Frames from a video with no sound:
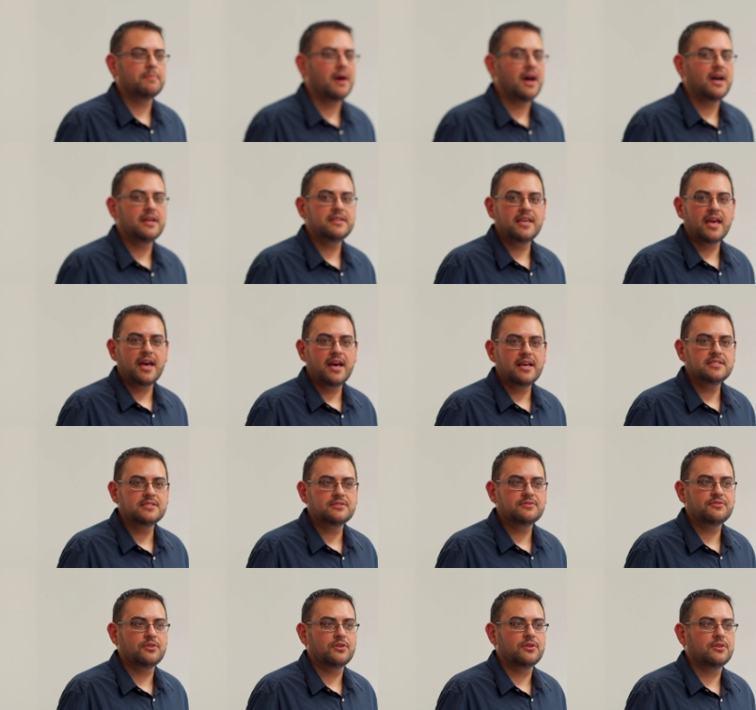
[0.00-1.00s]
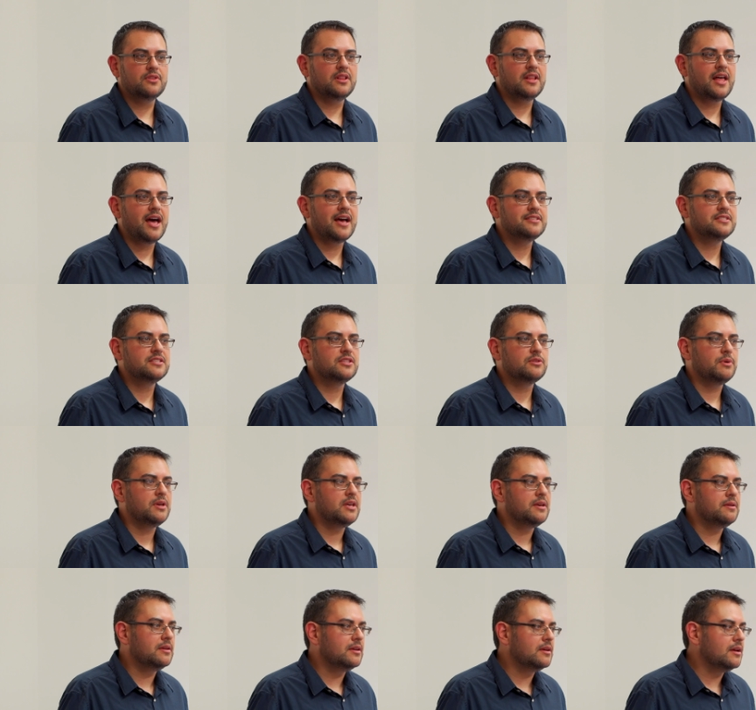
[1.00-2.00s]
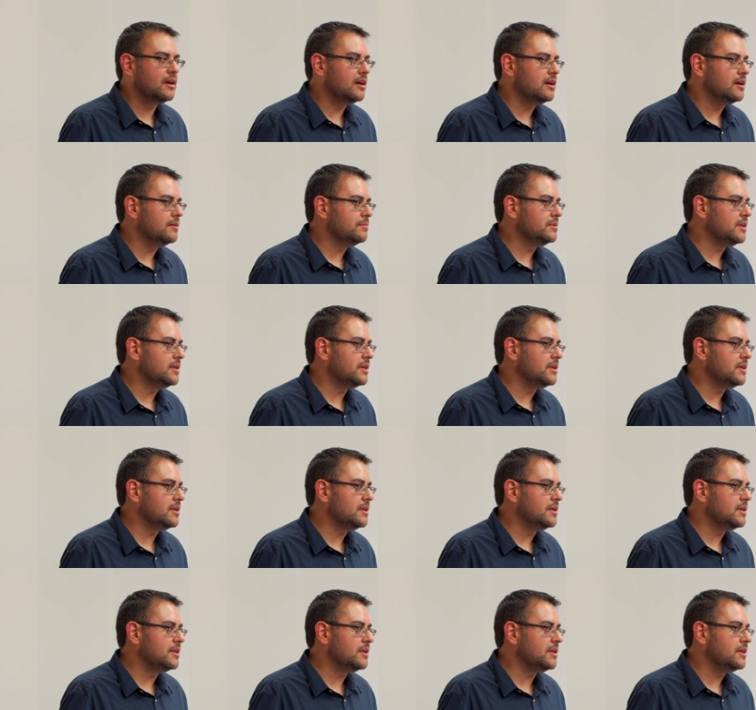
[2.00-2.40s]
podcast for the last three uh,